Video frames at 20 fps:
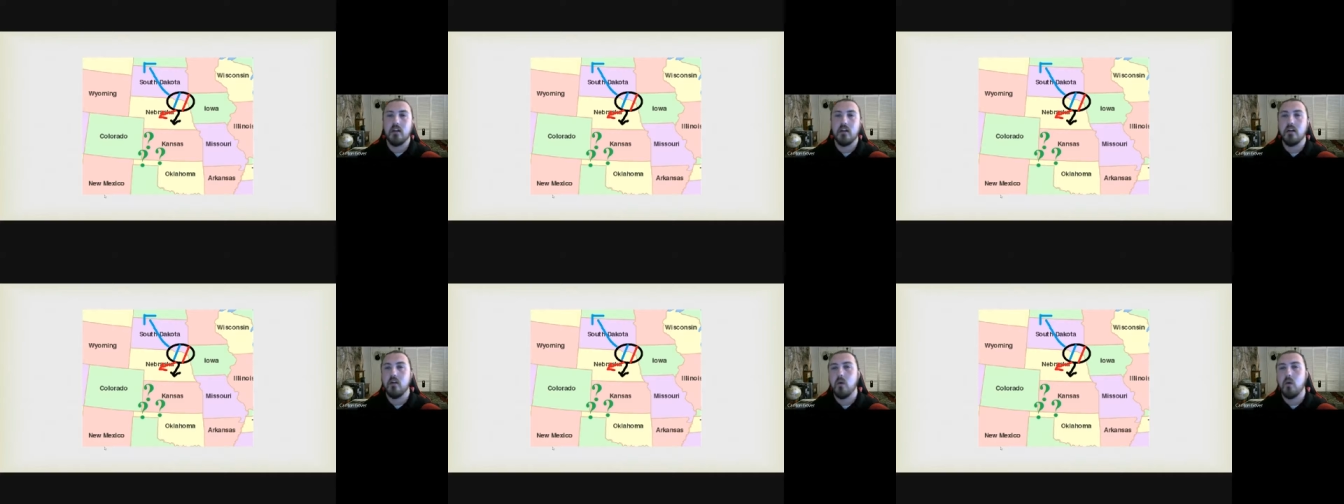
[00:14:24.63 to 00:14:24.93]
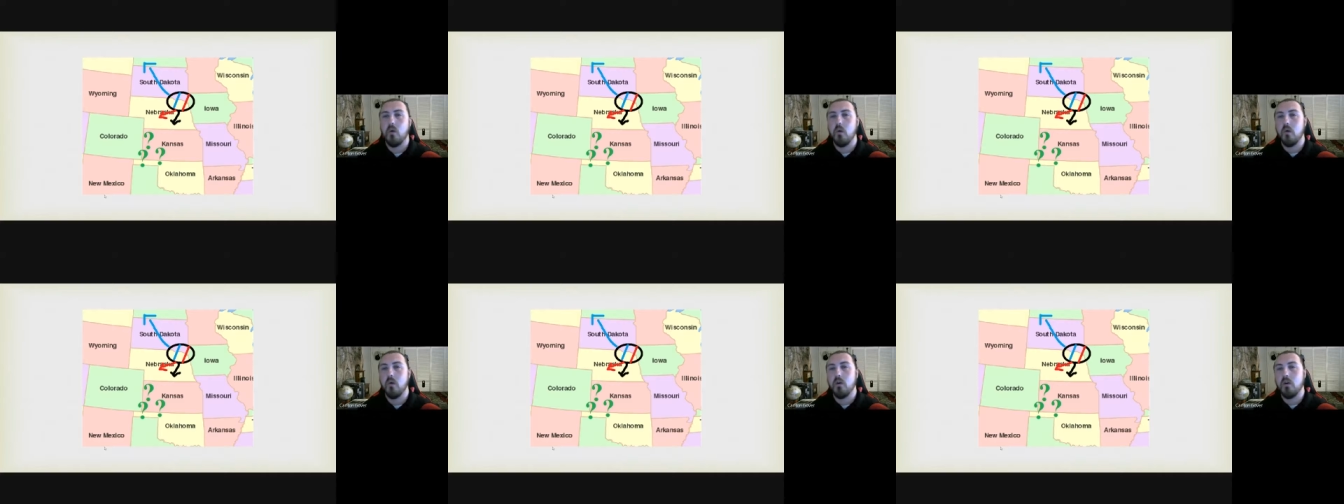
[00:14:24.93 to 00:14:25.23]

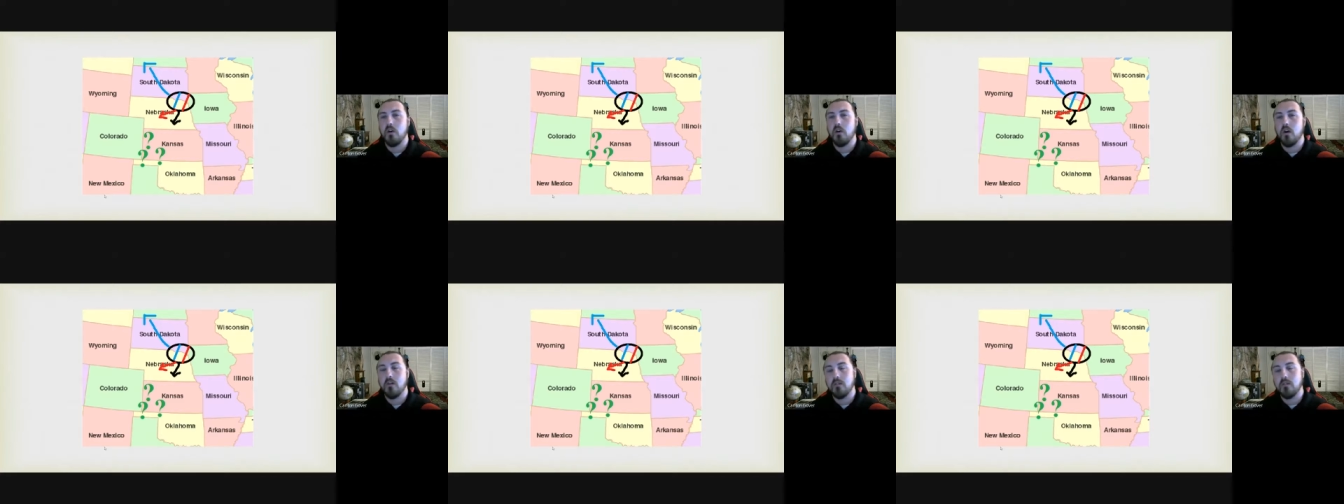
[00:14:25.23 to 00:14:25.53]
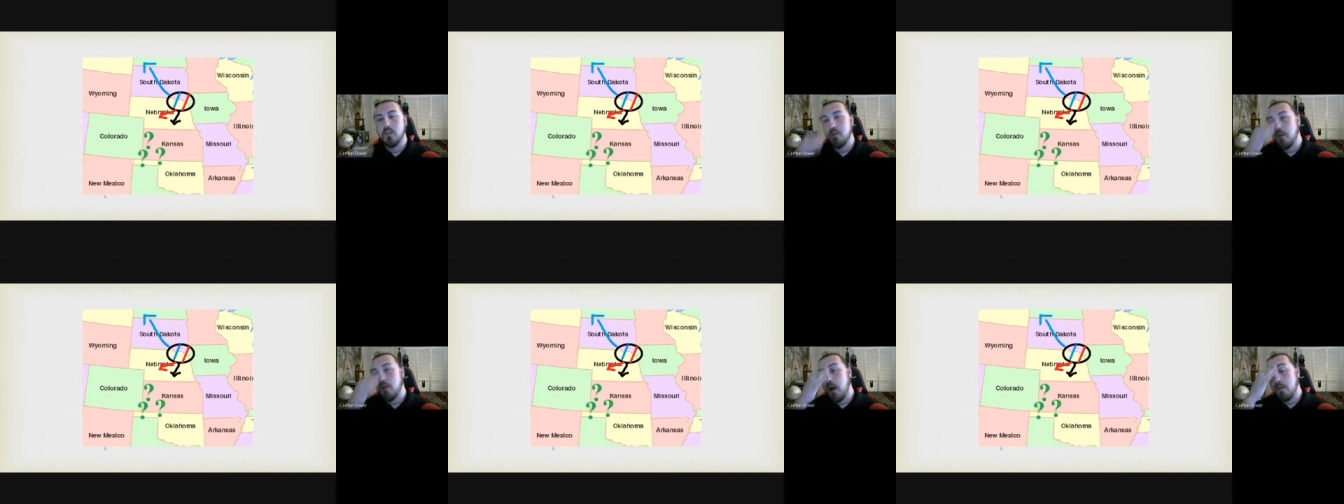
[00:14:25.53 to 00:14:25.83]
or uh,
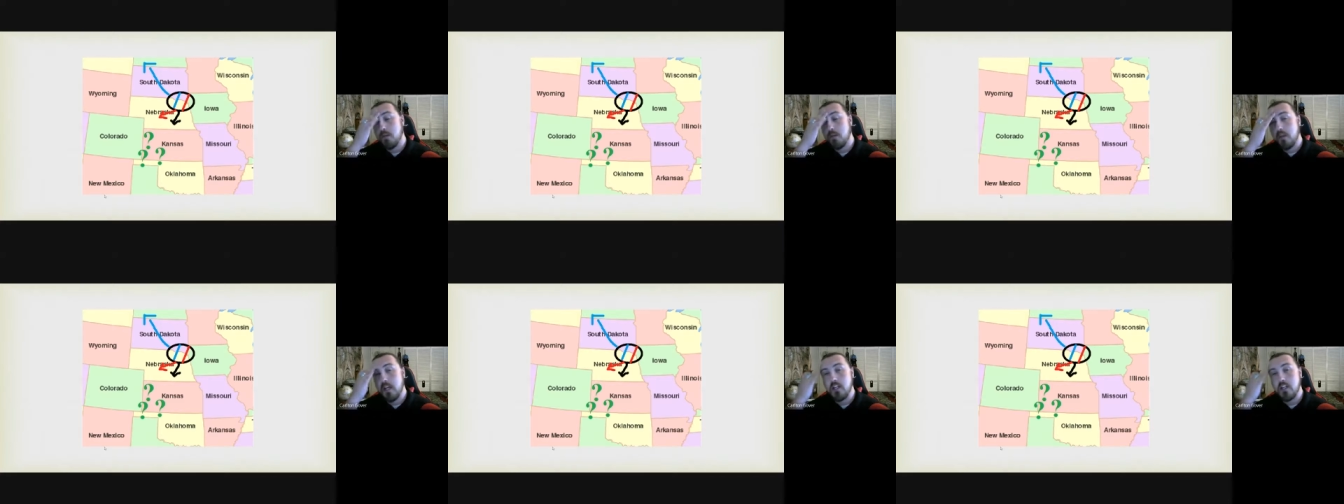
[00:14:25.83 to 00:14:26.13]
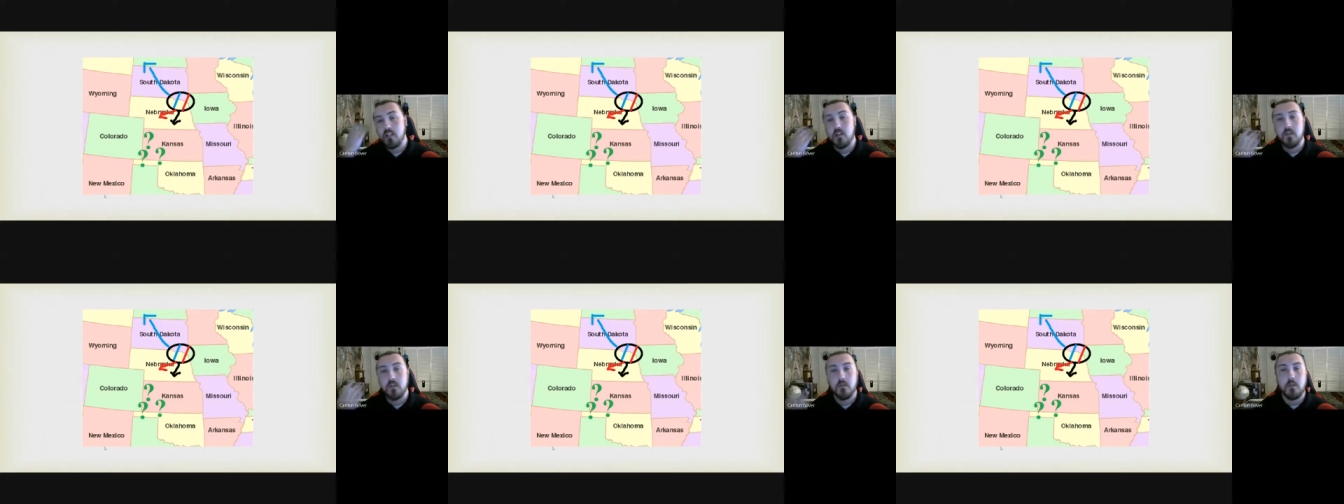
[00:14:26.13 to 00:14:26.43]

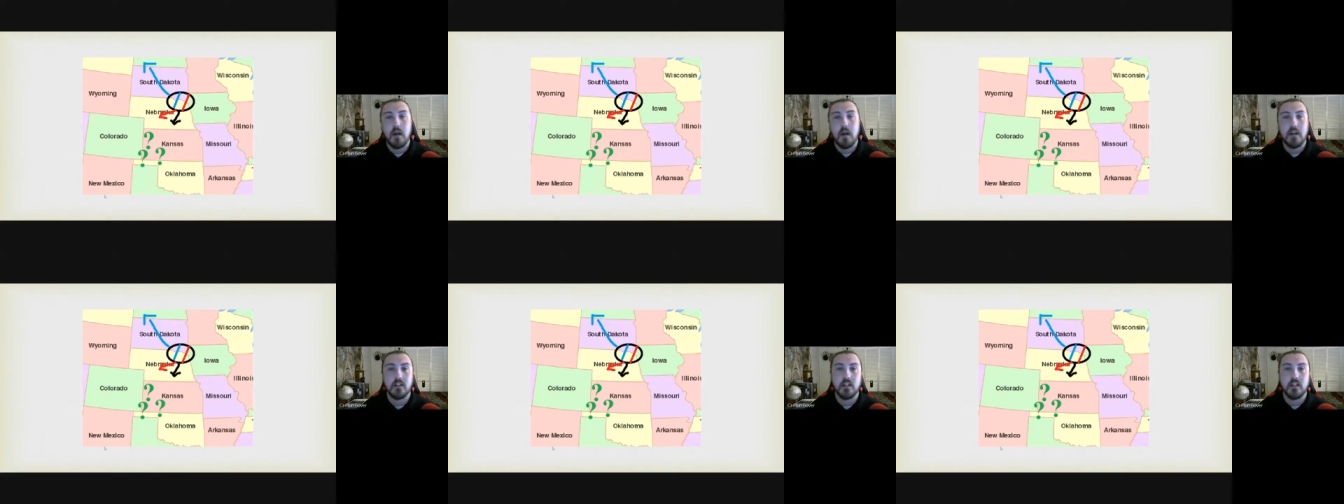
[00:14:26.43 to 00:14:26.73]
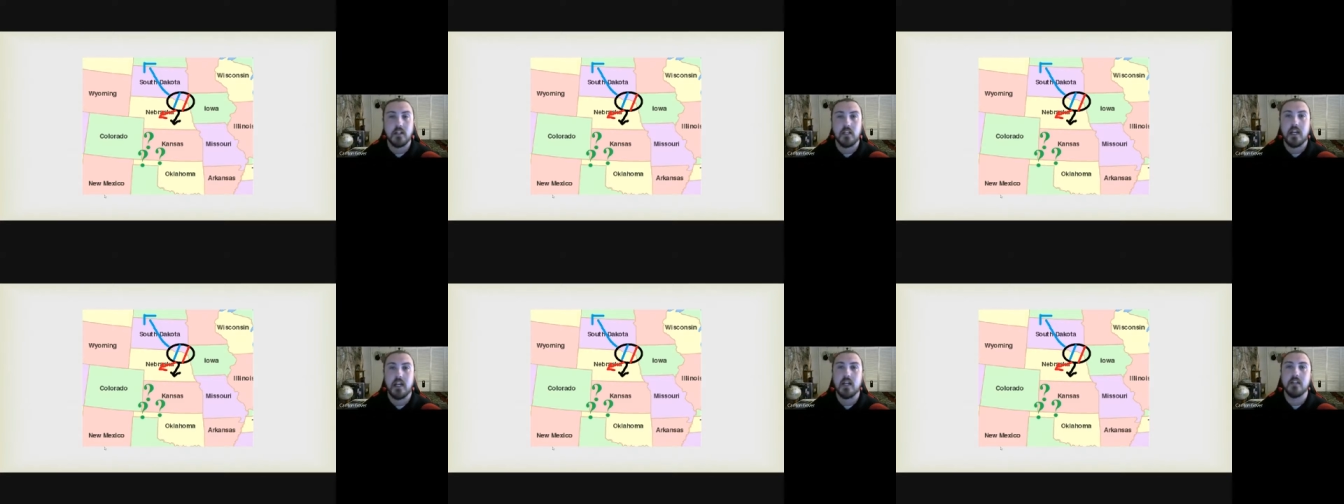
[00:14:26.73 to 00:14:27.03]
depopulation of Nebraska
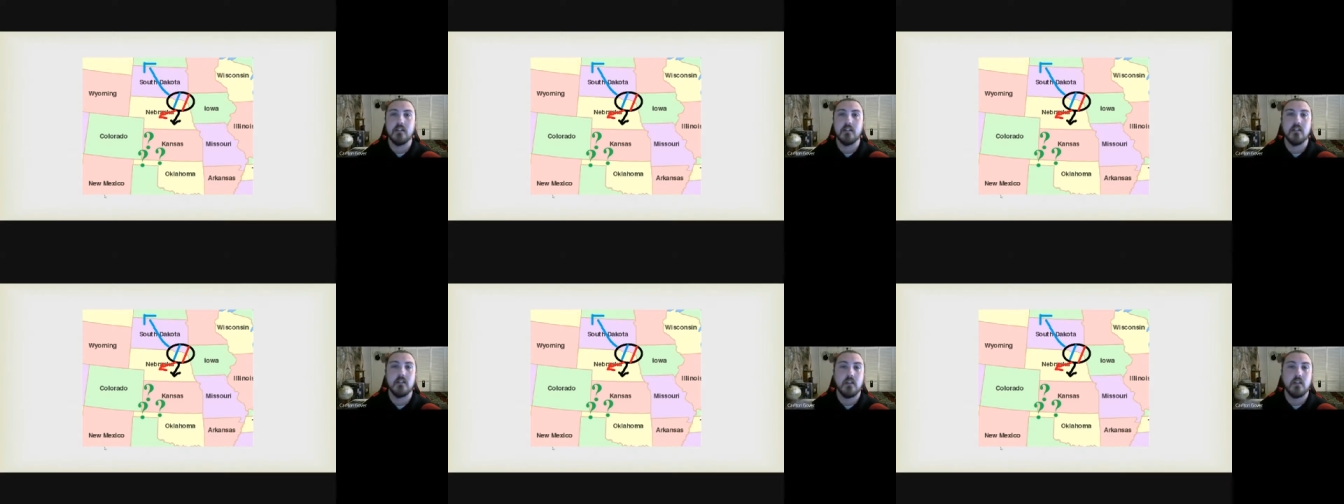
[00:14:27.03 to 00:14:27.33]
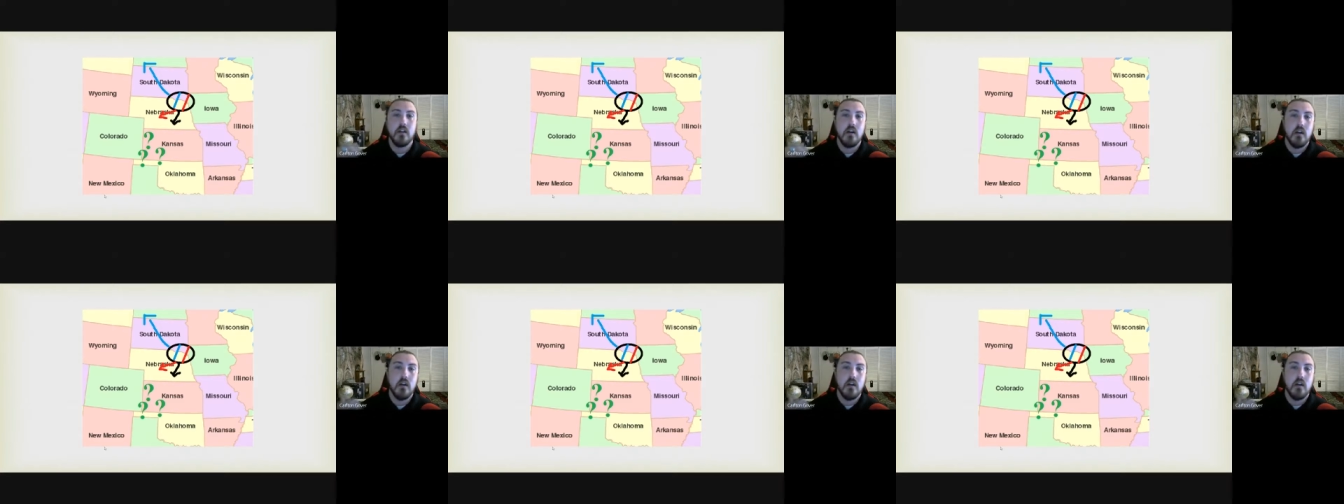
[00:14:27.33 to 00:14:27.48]
and Kansas